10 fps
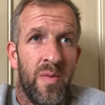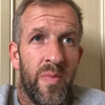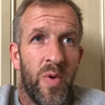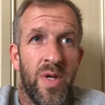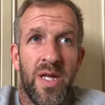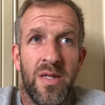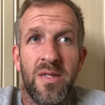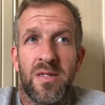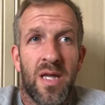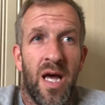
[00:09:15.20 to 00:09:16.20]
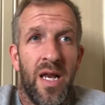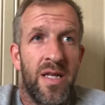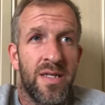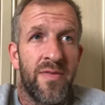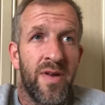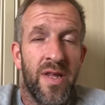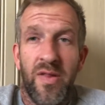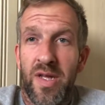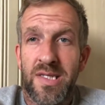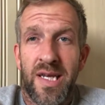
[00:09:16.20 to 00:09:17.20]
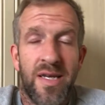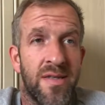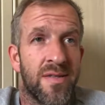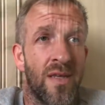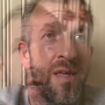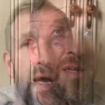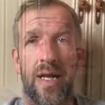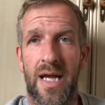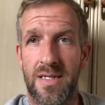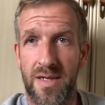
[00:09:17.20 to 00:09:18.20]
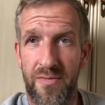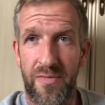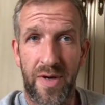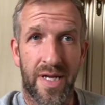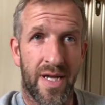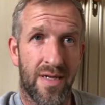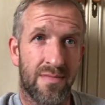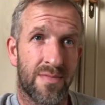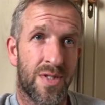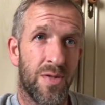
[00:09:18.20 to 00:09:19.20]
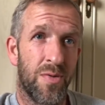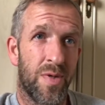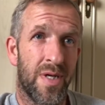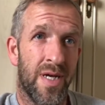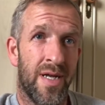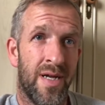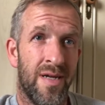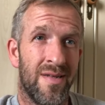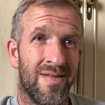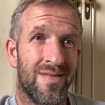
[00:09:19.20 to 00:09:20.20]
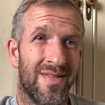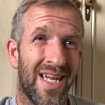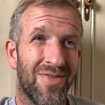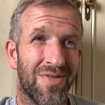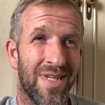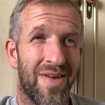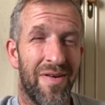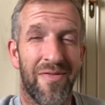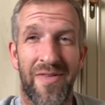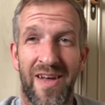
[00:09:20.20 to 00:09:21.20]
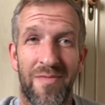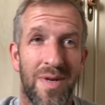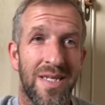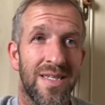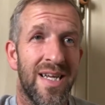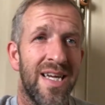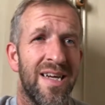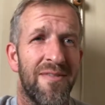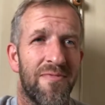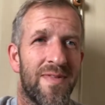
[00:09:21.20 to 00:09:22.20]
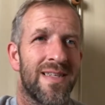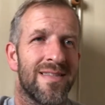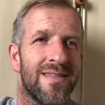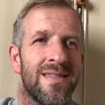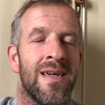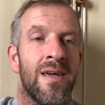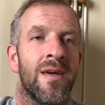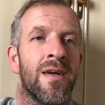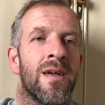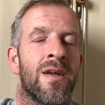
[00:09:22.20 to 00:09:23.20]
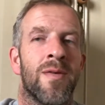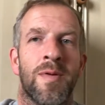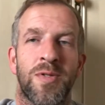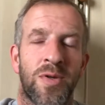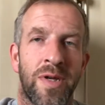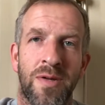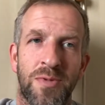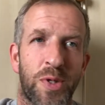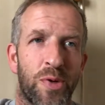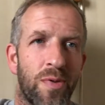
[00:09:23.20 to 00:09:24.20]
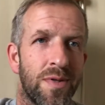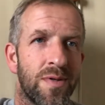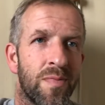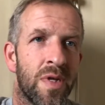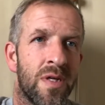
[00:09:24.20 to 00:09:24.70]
But yeah, it's Carlisle definitely in the ascendancy. Okay, so free kick to Carlisle. Dangerous area, 5 minutes left. Come on, Scunny, don't screw this up.